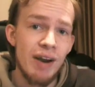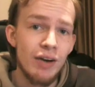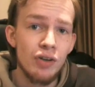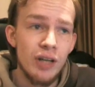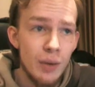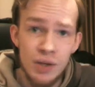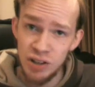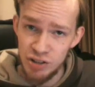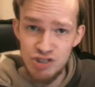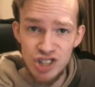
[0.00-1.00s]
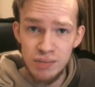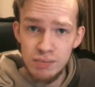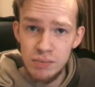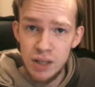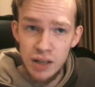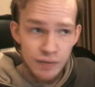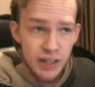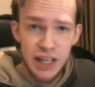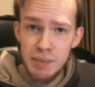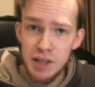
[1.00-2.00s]
ran on liquid nitrogen for
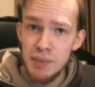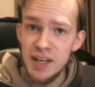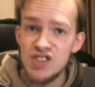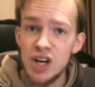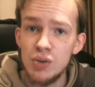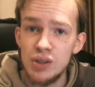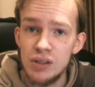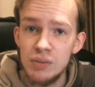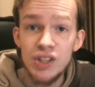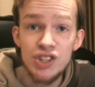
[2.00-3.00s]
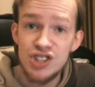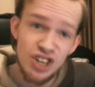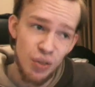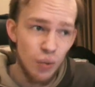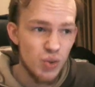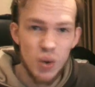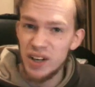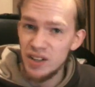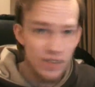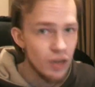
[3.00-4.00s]
keeping your beers cold, which I thought was quite
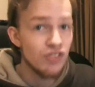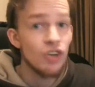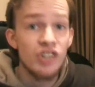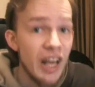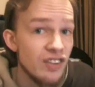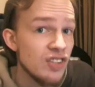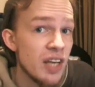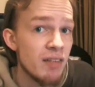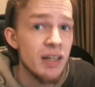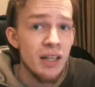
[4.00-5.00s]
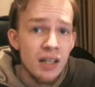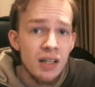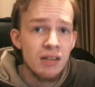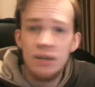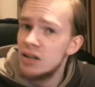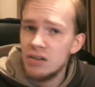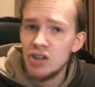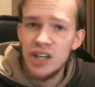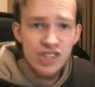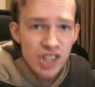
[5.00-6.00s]
nice. You know, it's not necessary
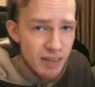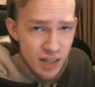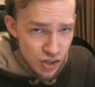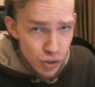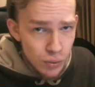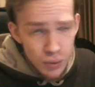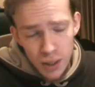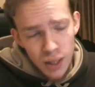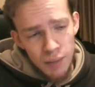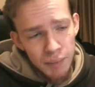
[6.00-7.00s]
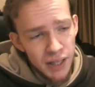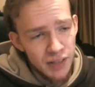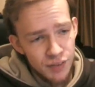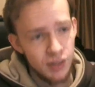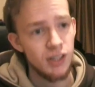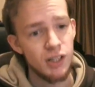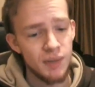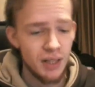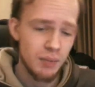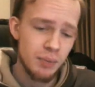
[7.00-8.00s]
at all. But if you're going to
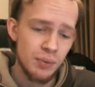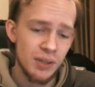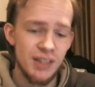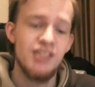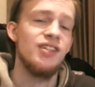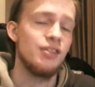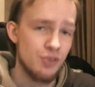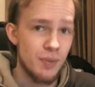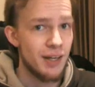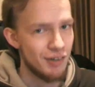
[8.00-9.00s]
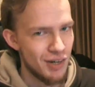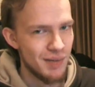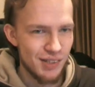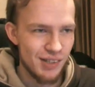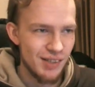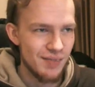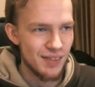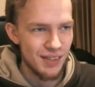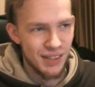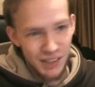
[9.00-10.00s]
be up all night, you know, splitting chromosomes
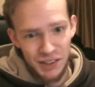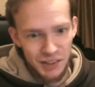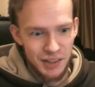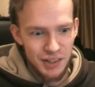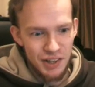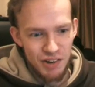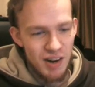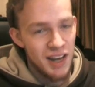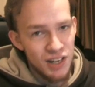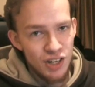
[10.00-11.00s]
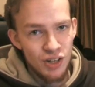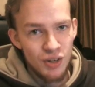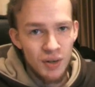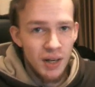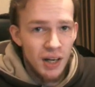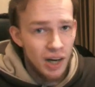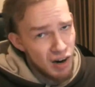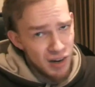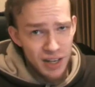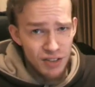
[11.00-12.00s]
and, you know, creating new
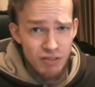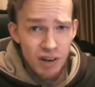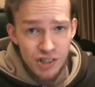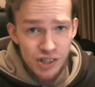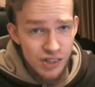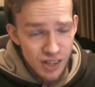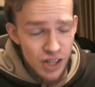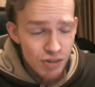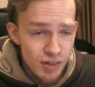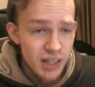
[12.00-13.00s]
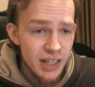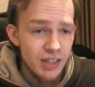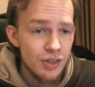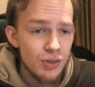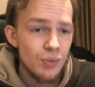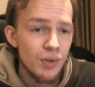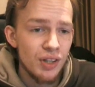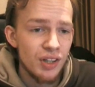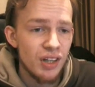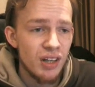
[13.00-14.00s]
RNA structures, then you really do
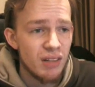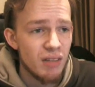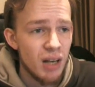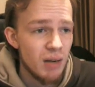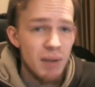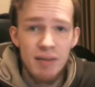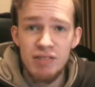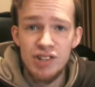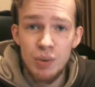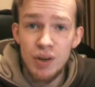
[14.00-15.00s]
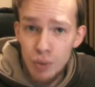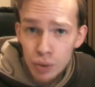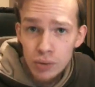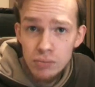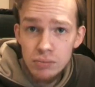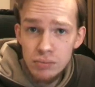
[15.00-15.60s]
want a beverage, I would have thought.